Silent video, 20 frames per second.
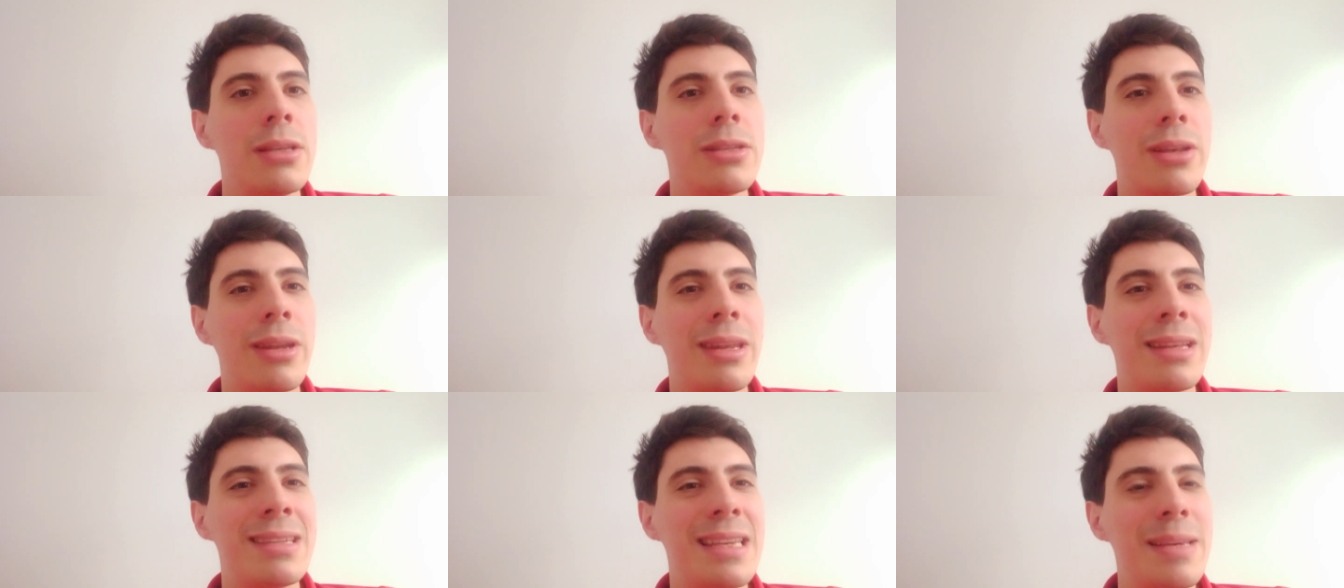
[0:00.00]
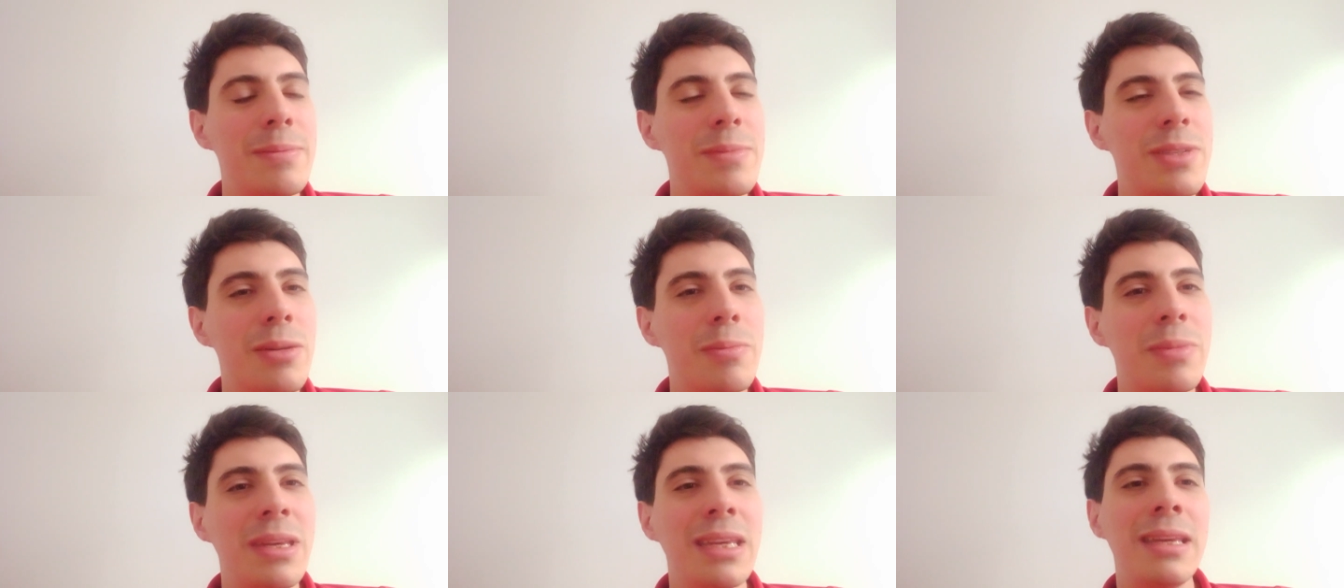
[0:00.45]
So there
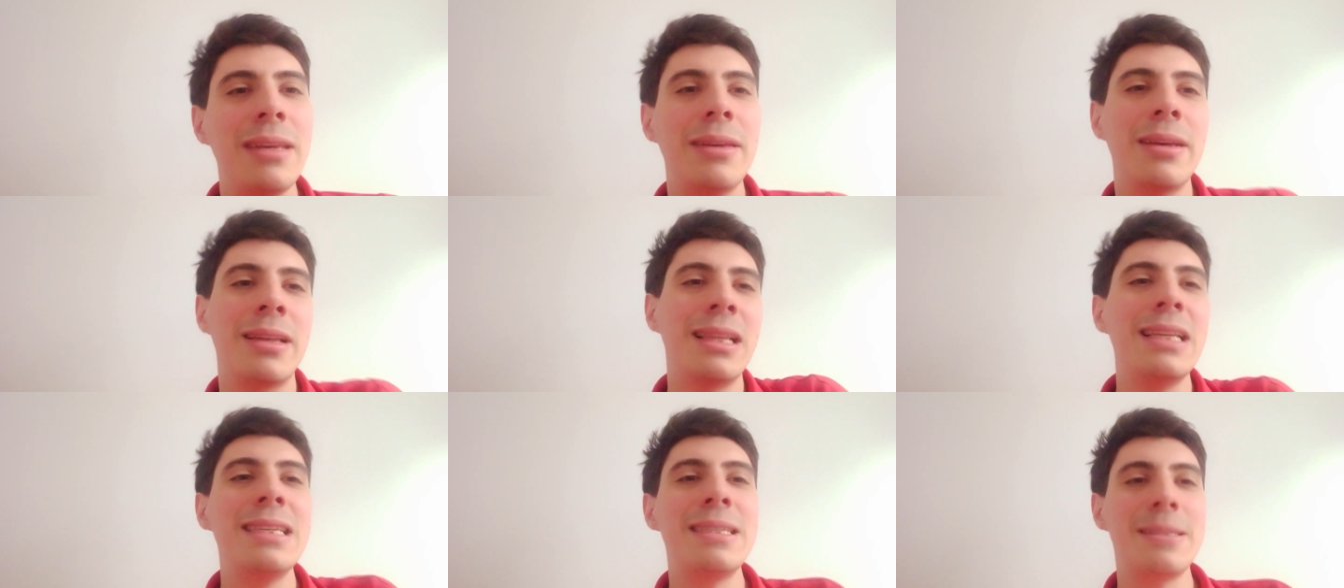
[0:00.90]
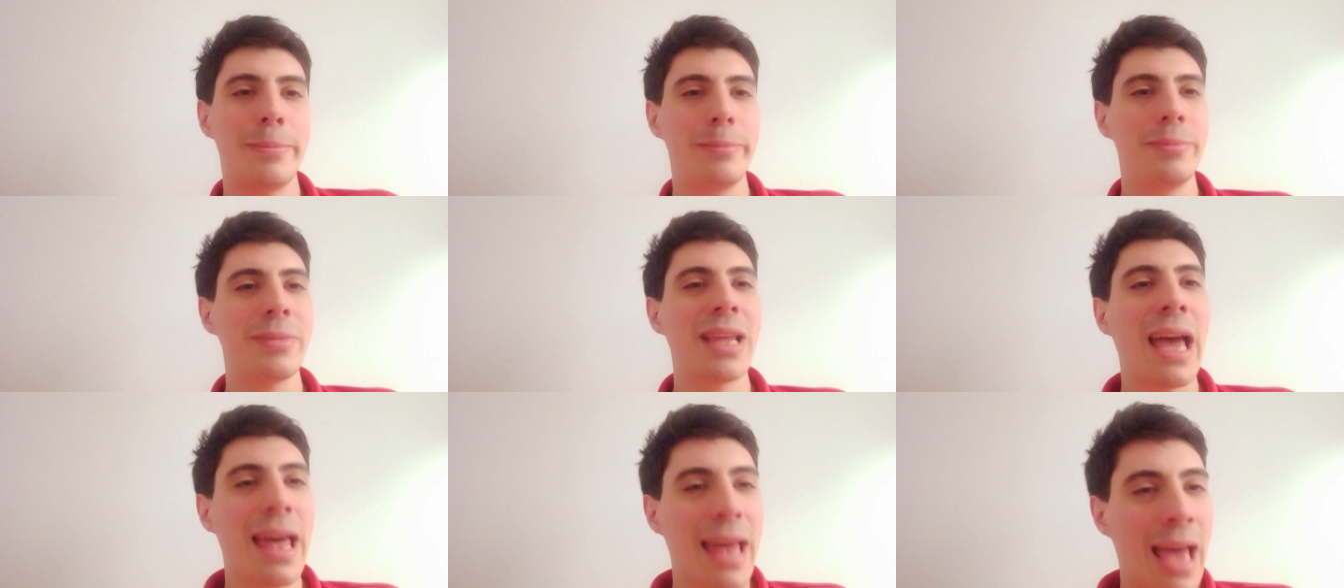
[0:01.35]
seems to be, at least
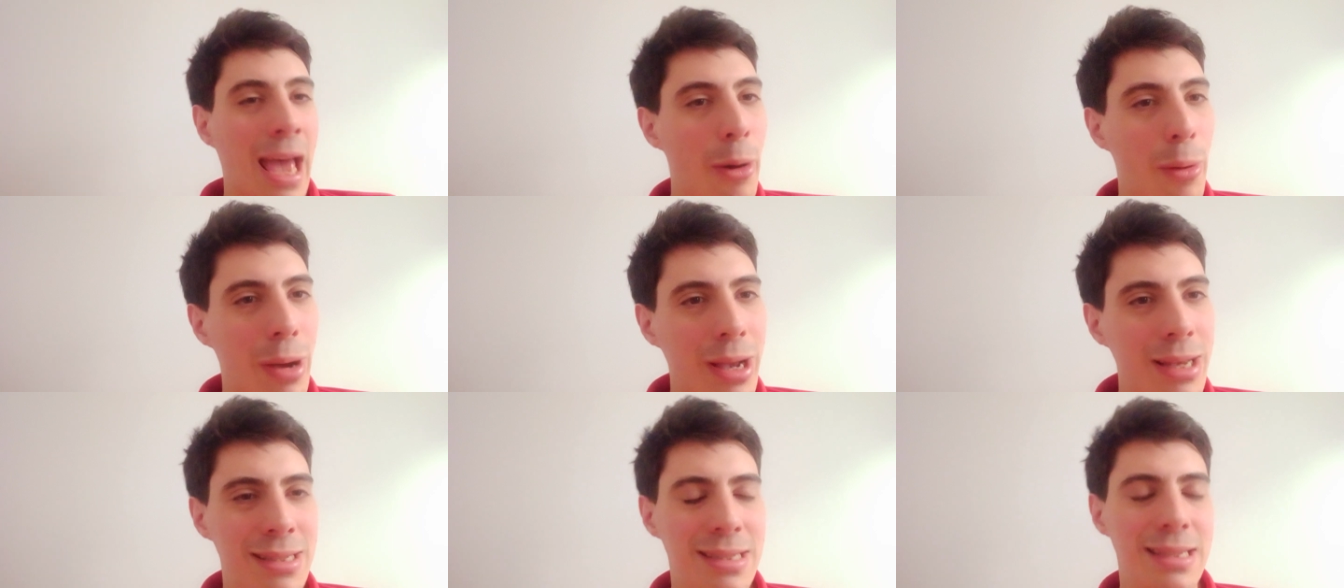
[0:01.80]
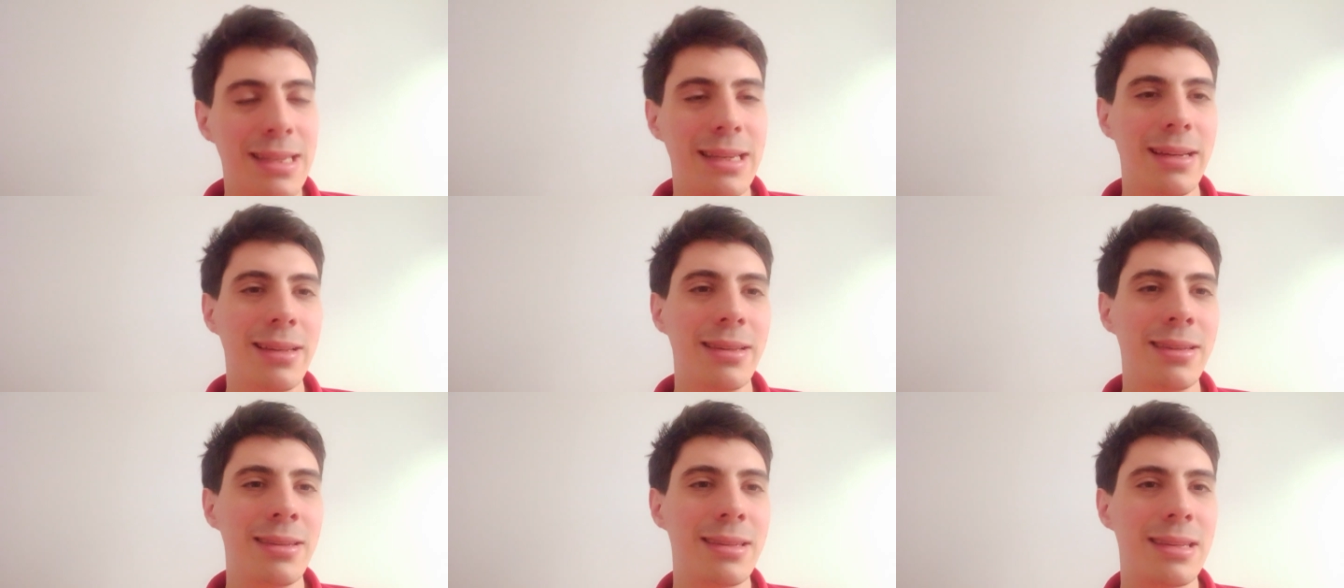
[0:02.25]
how I see
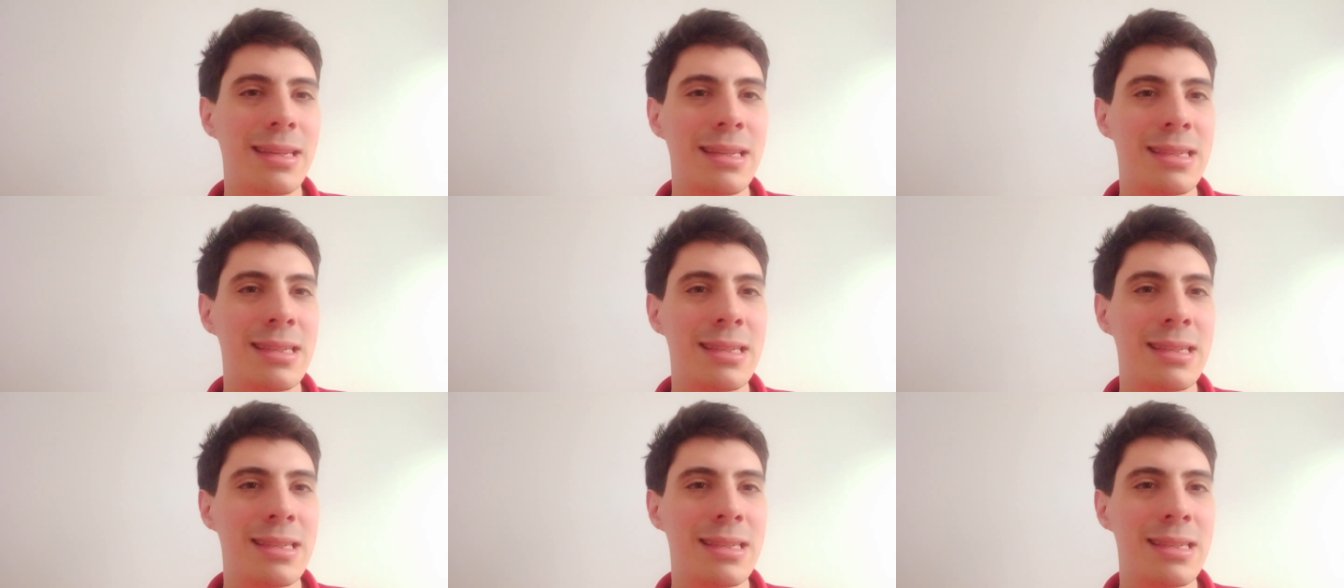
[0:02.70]
it,